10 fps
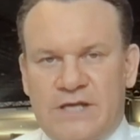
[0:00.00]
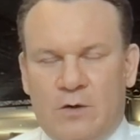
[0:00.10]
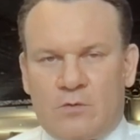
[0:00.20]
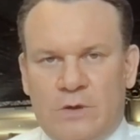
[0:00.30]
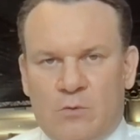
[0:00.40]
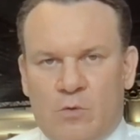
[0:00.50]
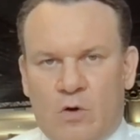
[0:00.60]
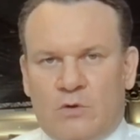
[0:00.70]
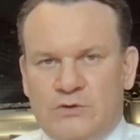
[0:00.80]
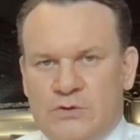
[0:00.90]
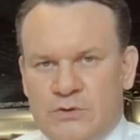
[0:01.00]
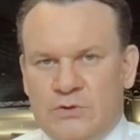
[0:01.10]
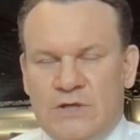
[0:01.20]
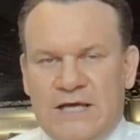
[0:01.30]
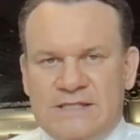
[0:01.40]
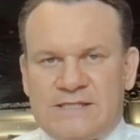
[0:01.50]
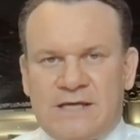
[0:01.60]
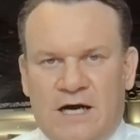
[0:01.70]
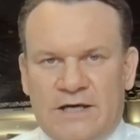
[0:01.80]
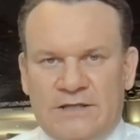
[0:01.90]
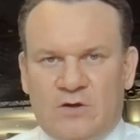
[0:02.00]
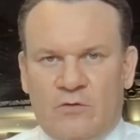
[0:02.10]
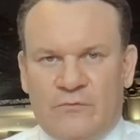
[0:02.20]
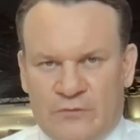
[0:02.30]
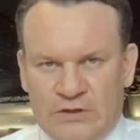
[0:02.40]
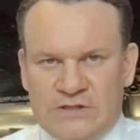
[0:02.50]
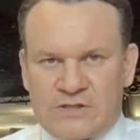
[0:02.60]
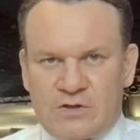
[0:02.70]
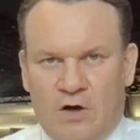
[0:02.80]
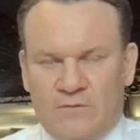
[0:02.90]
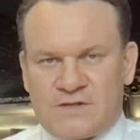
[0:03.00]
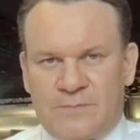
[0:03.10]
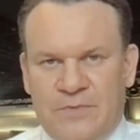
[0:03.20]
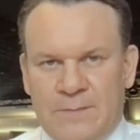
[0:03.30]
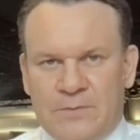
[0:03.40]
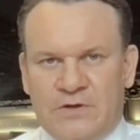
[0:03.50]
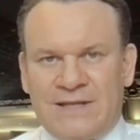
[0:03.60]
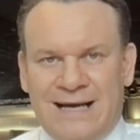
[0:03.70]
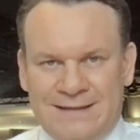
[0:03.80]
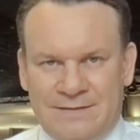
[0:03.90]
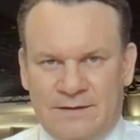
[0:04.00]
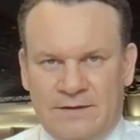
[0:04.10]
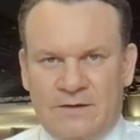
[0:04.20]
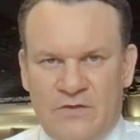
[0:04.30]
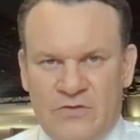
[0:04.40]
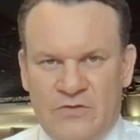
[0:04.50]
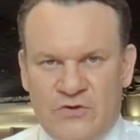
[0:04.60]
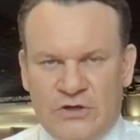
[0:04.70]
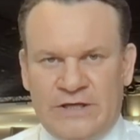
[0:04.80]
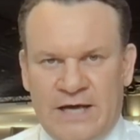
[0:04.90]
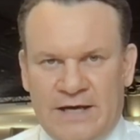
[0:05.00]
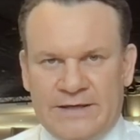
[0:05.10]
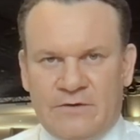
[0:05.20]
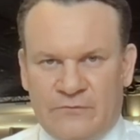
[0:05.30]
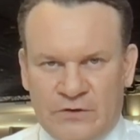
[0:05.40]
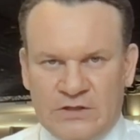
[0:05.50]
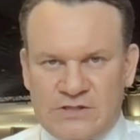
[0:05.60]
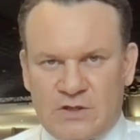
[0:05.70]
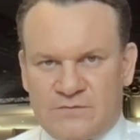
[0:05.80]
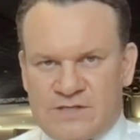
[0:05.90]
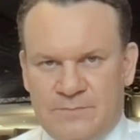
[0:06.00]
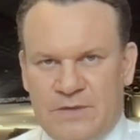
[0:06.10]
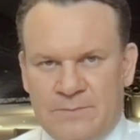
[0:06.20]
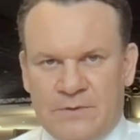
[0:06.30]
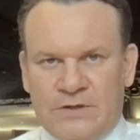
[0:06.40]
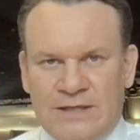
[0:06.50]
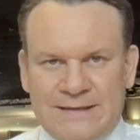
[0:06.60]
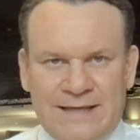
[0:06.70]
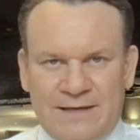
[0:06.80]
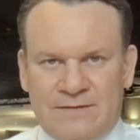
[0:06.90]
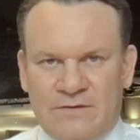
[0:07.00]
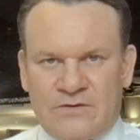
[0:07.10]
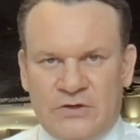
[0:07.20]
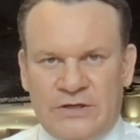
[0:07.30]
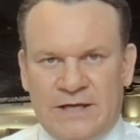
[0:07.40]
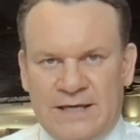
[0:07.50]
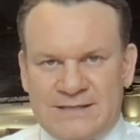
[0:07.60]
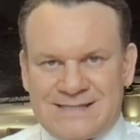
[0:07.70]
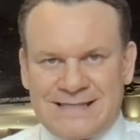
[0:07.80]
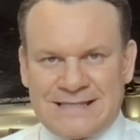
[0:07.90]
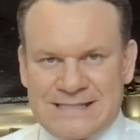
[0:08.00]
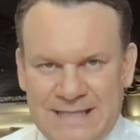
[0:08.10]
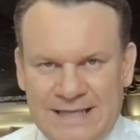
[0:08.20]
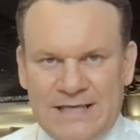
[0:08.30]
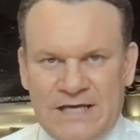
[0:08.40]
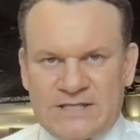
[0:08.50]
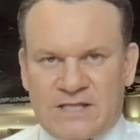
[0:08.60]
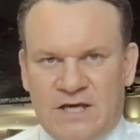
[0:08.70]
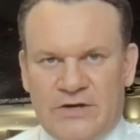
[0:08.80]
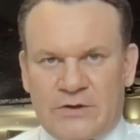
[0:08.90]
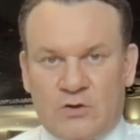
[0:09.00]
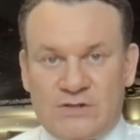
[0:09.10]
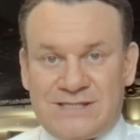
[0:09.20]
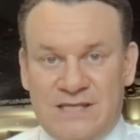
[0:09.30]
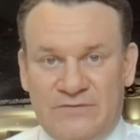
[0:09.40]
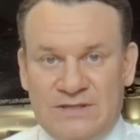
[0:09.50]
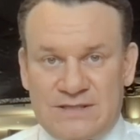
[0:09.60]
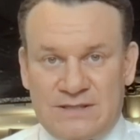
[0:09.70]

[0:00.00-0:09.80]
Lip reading: World War II started on 1st of September 1939. 1st of September 1939. 16 days later, on 16